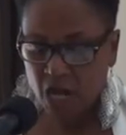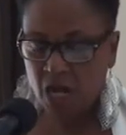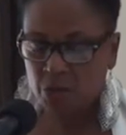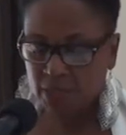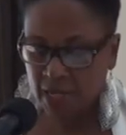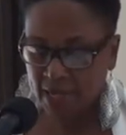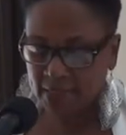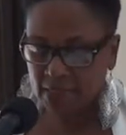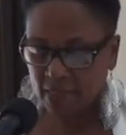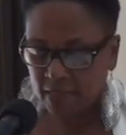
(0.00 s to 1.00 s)
I would
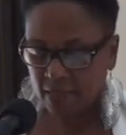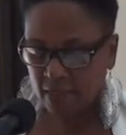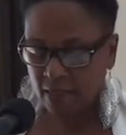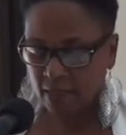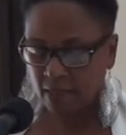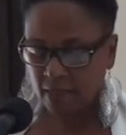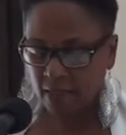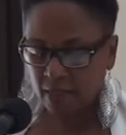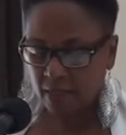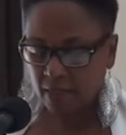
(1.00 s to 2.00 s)
like to think
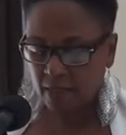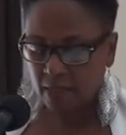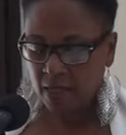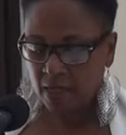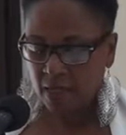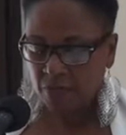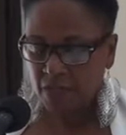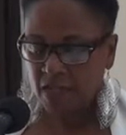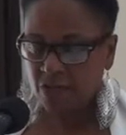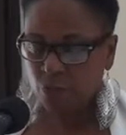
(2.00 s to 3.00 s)
that